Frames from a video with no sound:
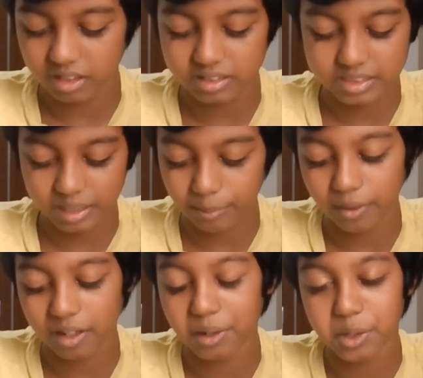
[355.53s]
some
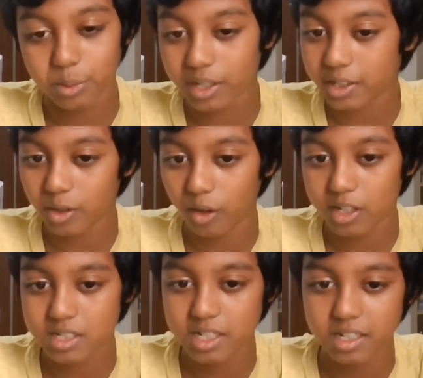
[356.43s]
new
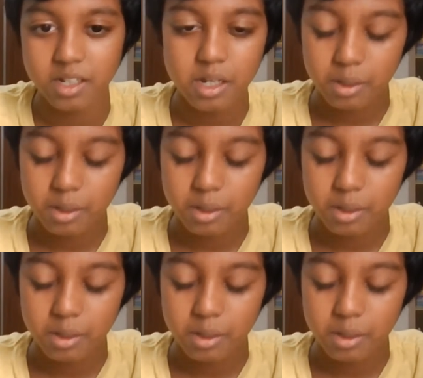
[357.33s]
technology.